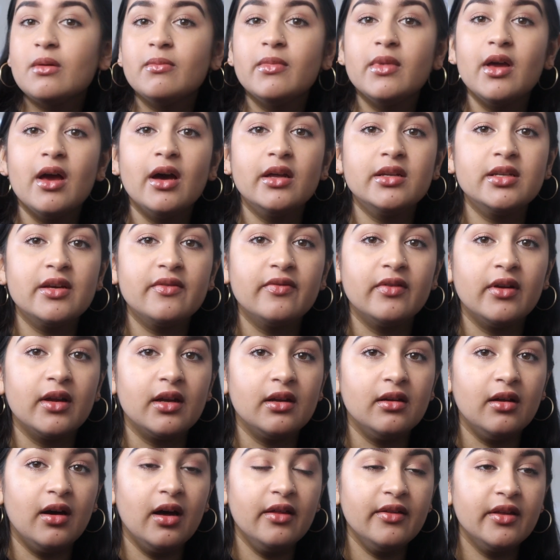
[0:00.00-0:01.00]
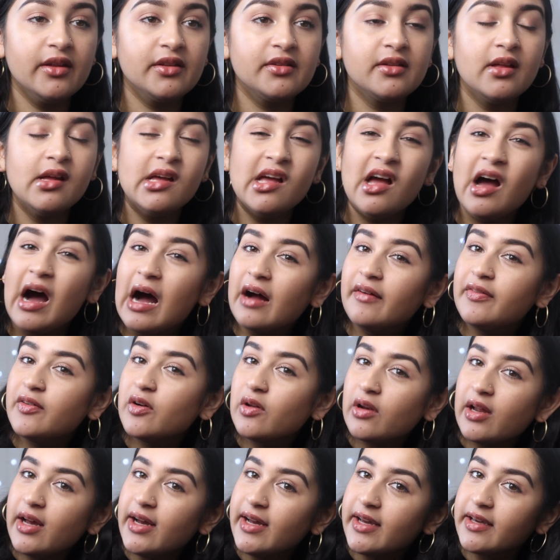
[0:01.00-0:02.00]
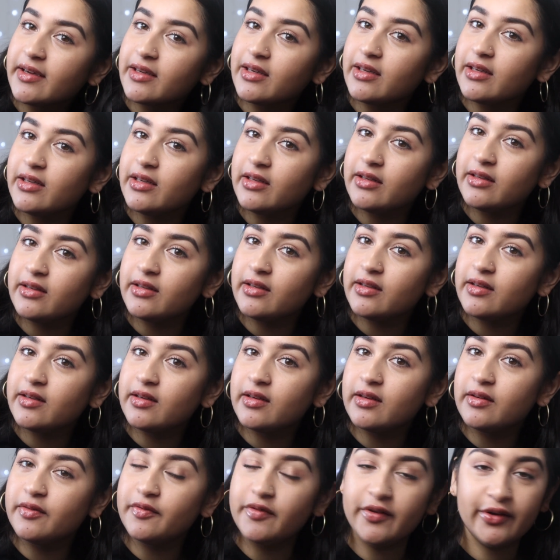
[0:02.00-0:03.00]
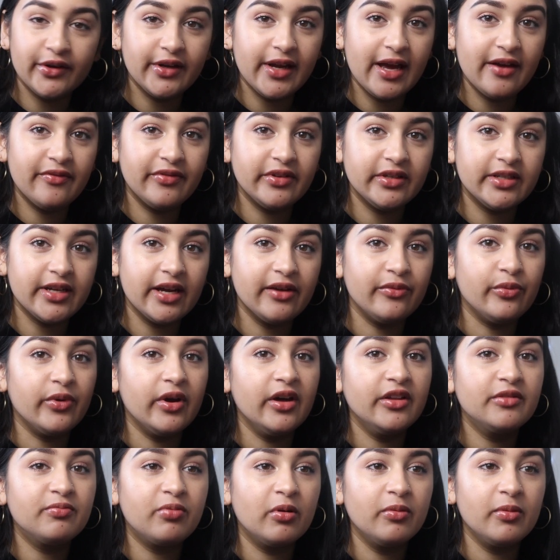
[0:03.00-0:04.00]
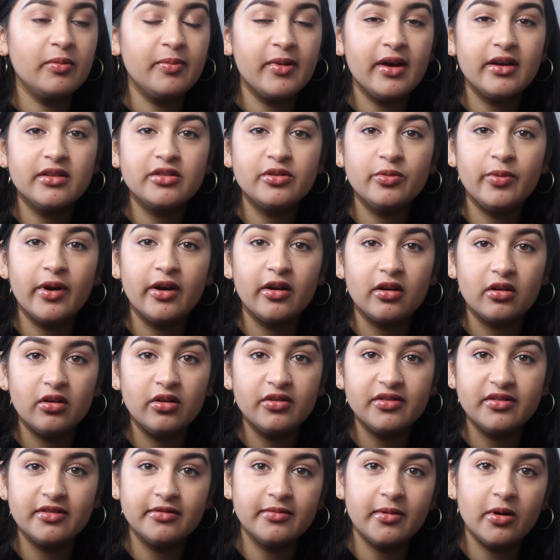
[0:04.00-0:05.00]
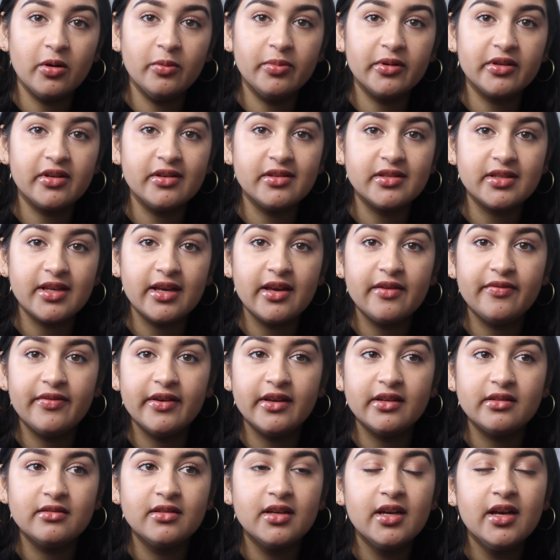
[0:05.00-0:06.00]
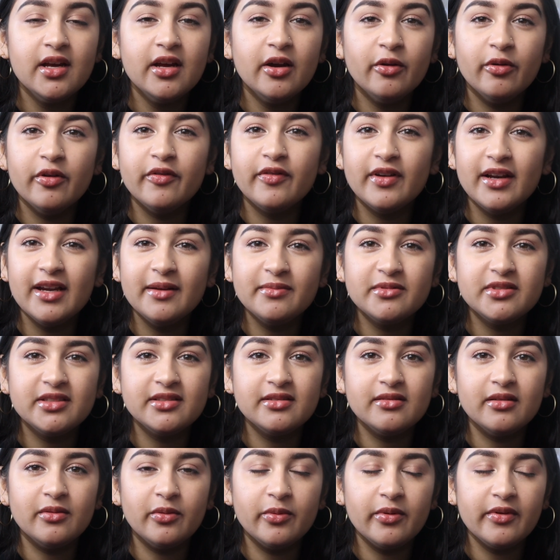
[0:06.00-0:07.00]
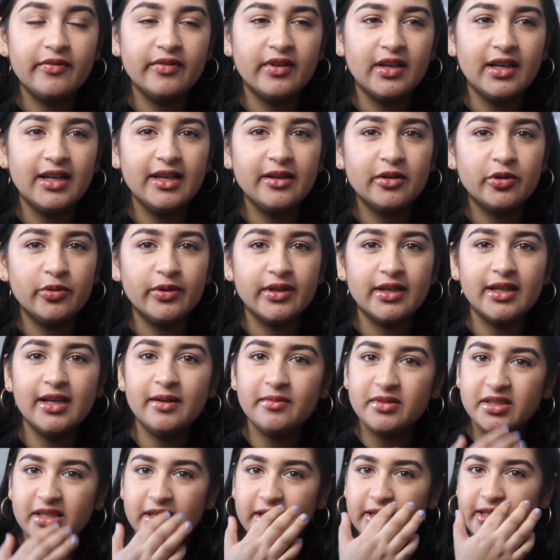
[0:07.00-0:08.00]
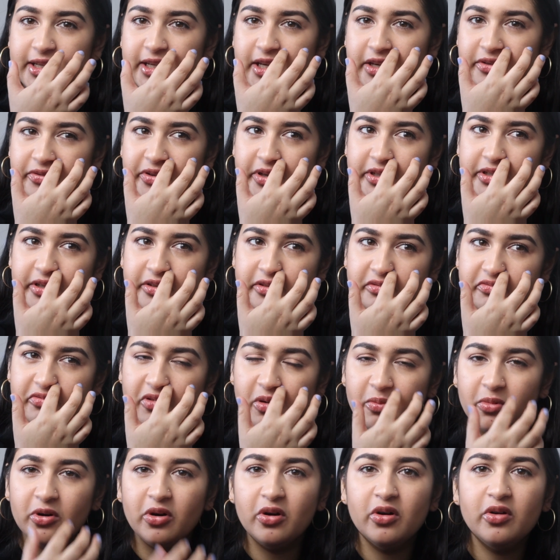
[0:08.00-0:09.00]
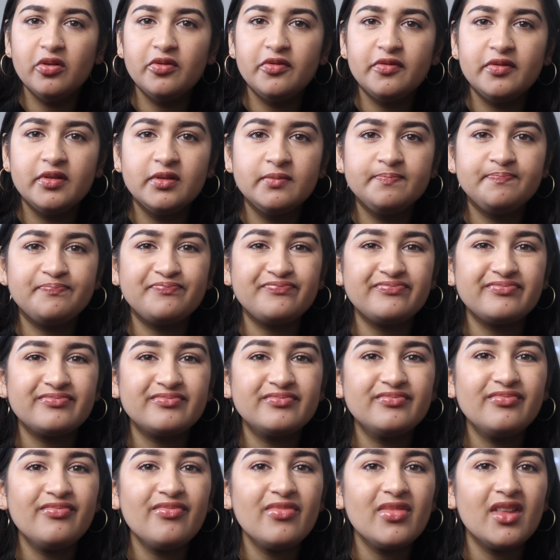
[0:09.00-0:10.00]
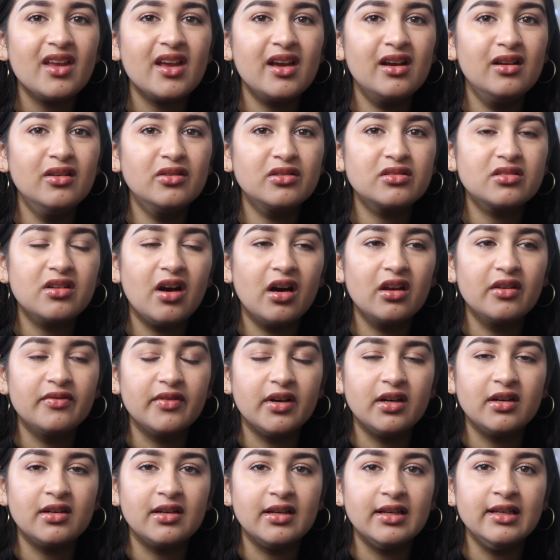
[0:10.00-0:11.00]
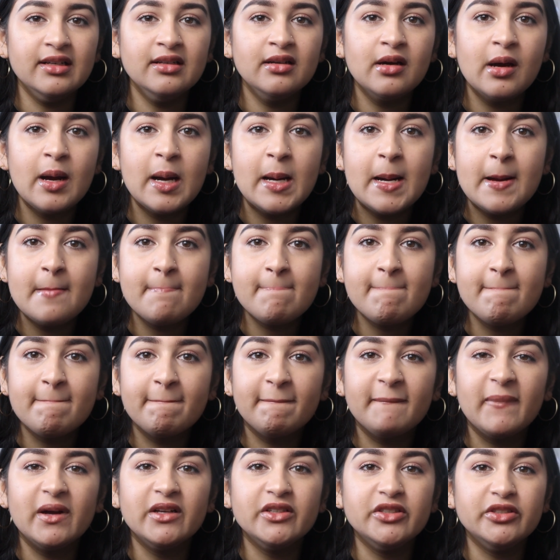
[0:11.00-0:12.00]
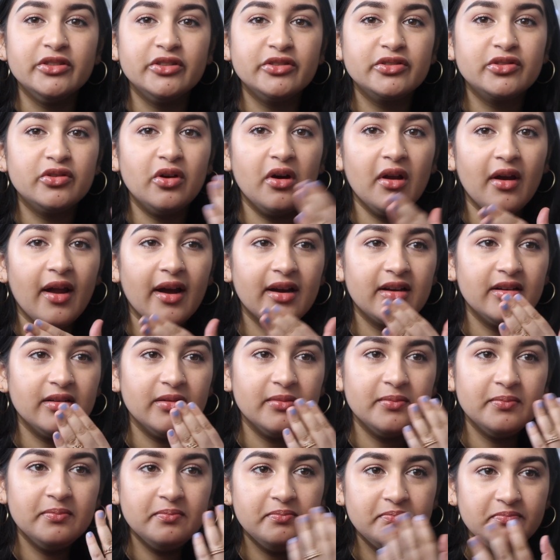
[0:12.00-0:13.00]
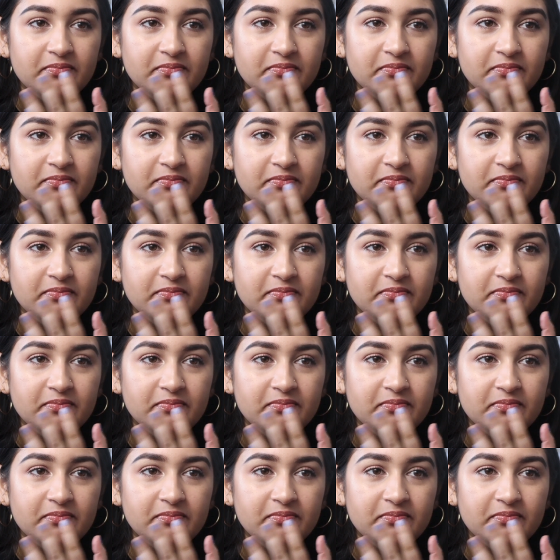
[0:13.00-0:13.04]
Yeah, I definitely like this. I feel like for an everyday wear it's probably better to wear a gloss as well, because if it, with a liquid lipstick, if it does rub off, it looks kind of ugly. Because you just got like a